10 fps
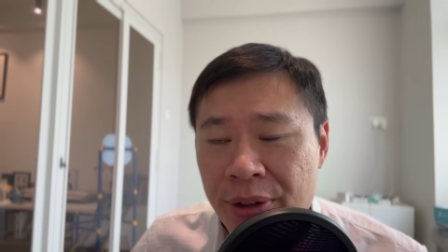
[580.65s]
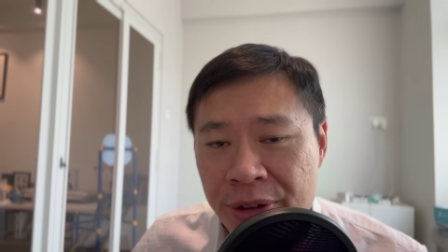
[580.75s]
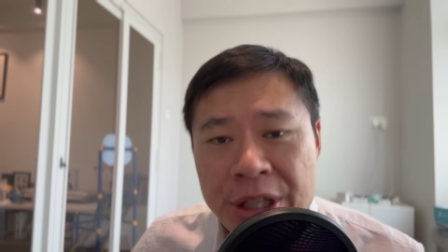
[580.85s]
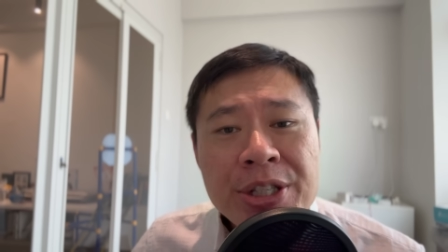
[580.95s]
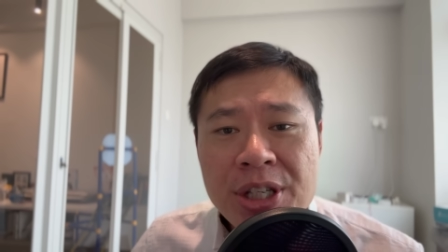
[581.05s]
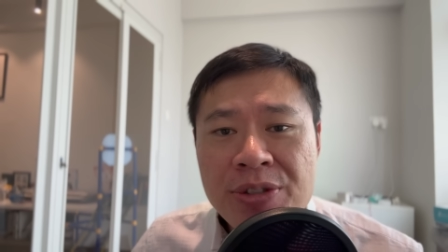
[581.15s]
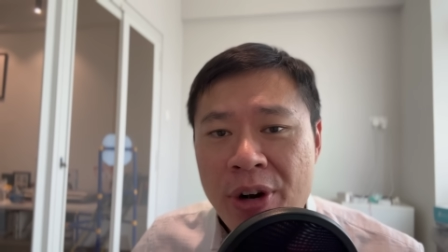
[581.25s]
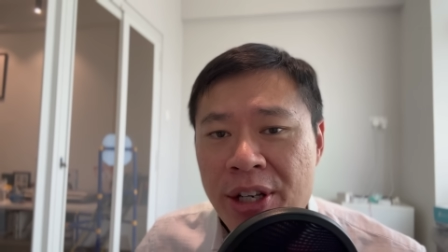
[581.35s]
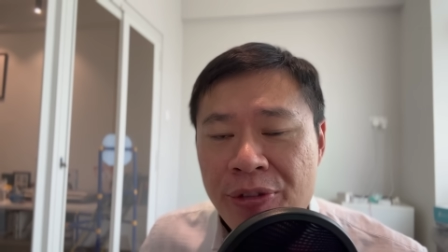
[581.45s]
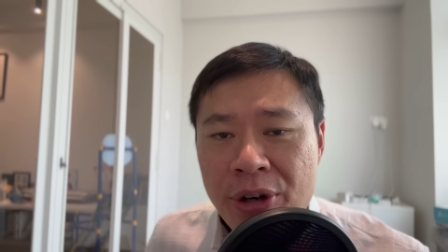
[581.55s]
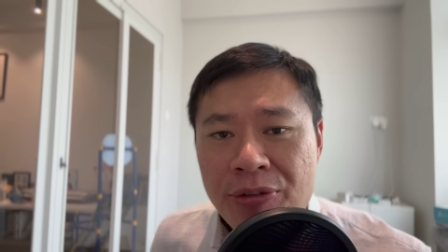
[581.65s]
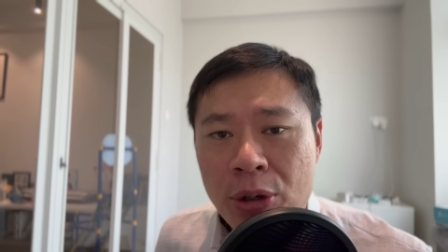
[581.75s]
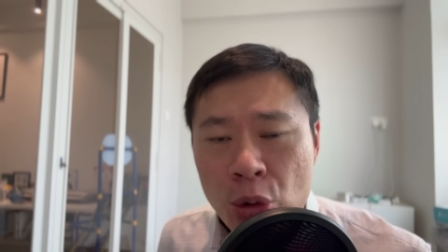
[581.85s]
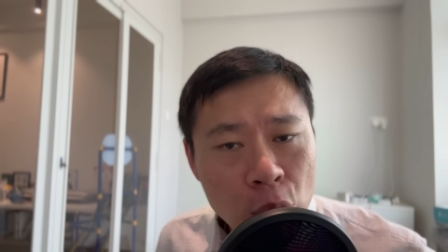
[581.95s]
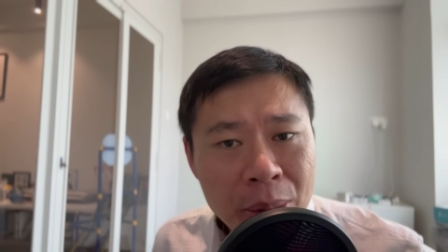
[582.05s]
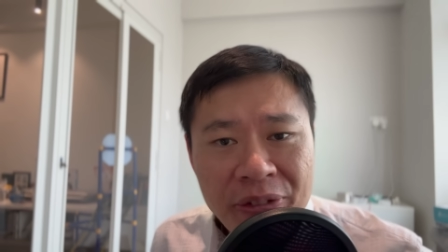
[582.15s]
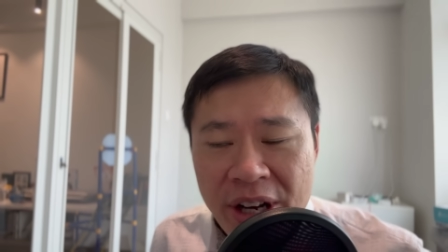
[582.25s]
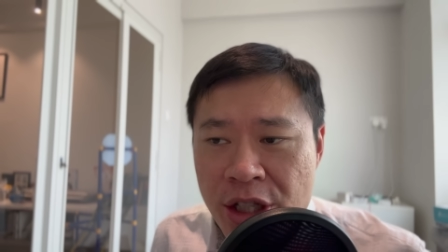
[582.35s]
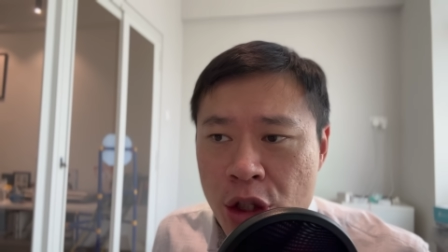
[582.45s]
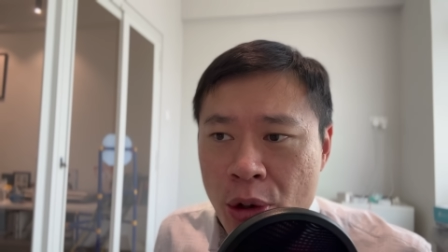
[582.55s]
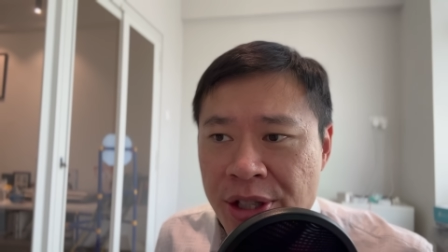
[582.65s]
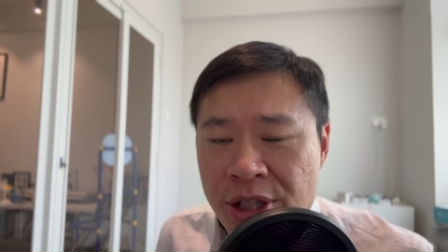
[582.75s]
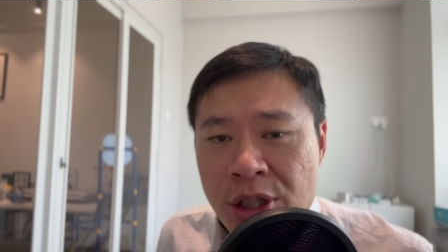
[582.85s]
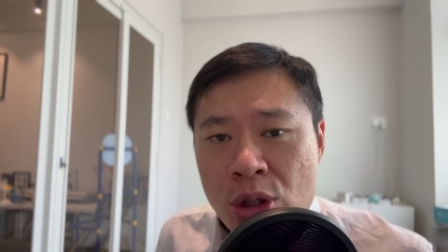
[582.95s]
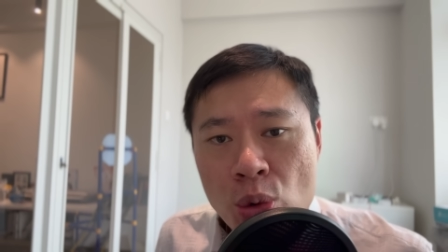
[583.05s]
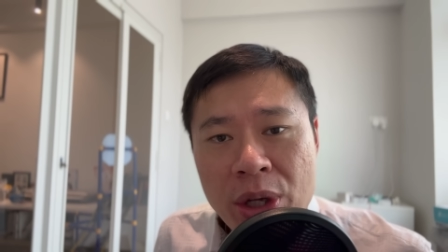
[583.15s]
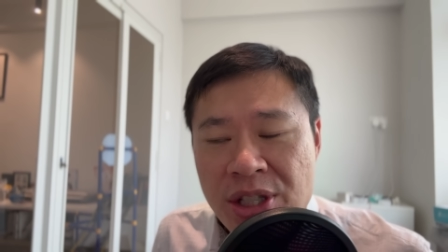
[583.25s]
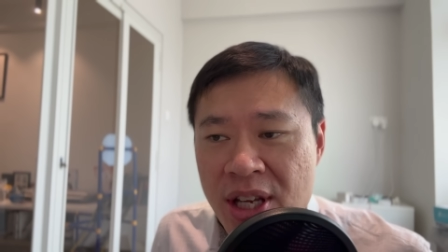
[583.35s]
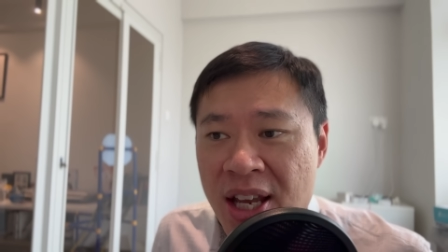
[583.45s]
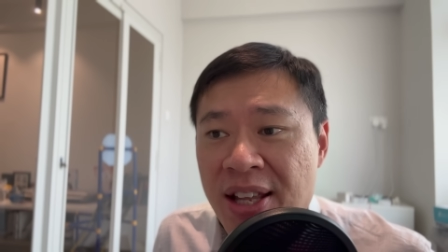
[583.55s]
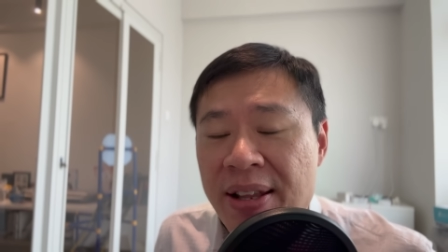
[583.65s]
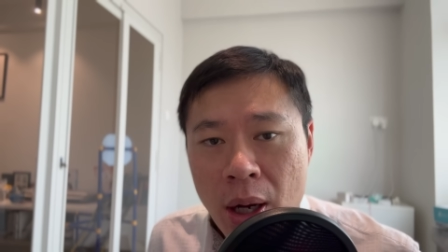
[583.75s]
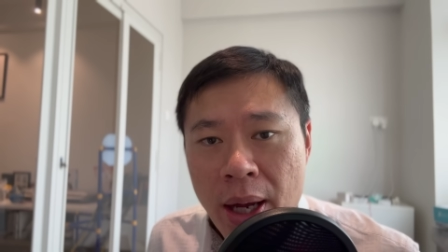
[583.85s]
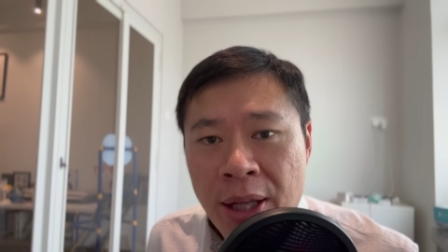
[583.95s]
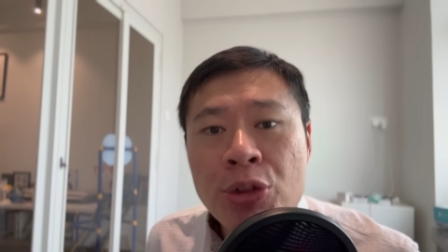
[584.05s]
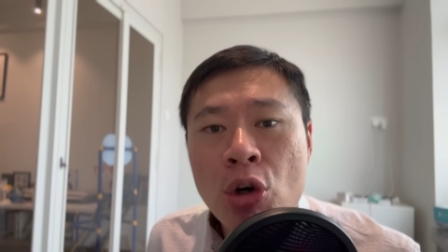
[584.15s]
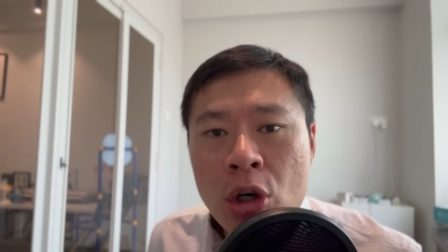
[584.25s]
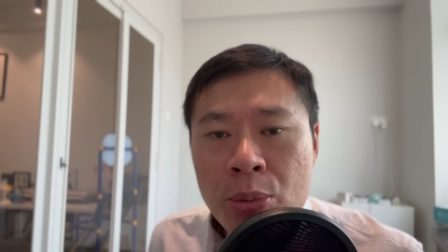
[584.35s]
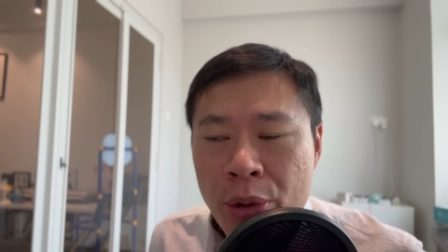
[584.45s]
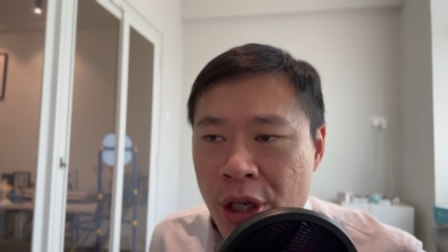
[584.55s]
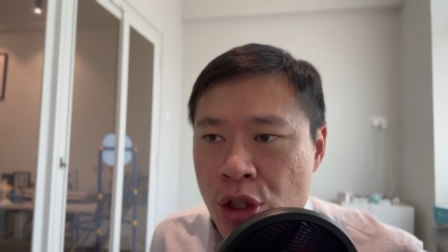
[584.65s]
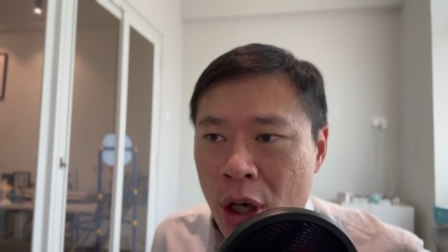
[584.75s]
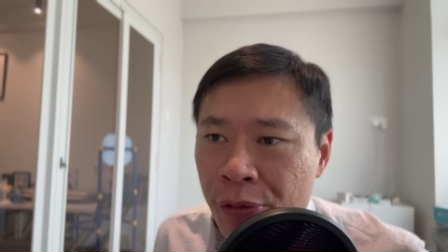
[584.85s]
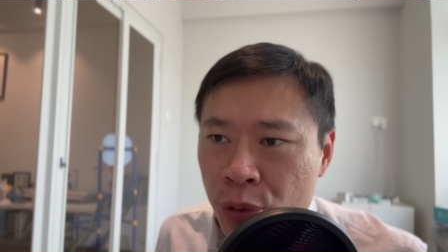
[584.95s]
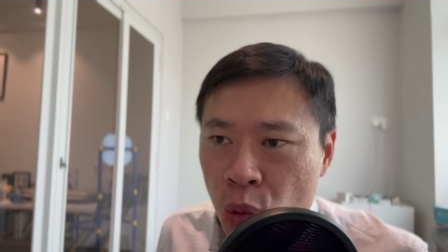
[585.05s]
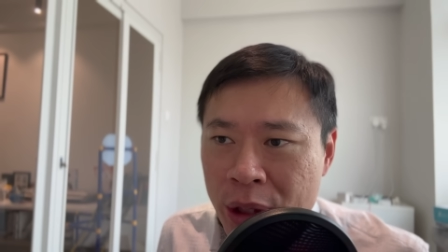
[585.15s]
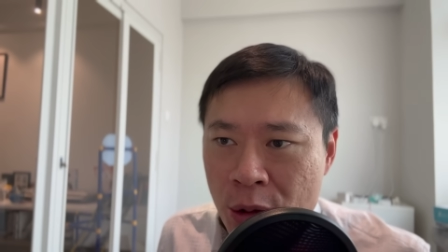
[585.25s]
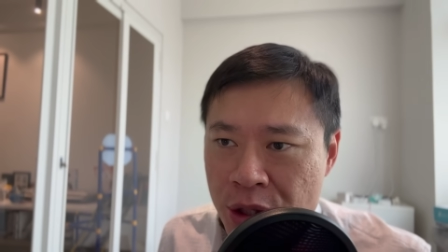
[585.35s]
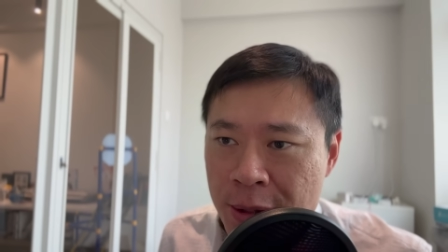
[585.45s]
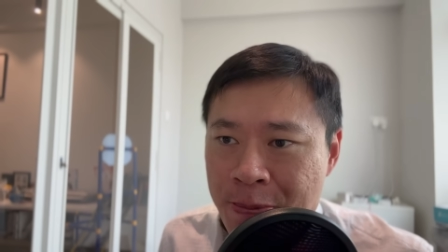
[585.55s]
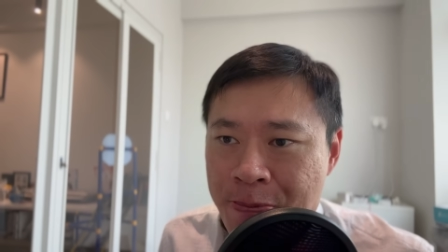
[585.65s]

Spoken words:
This is very different from global financial crisis 2008 and .com crash of 2000.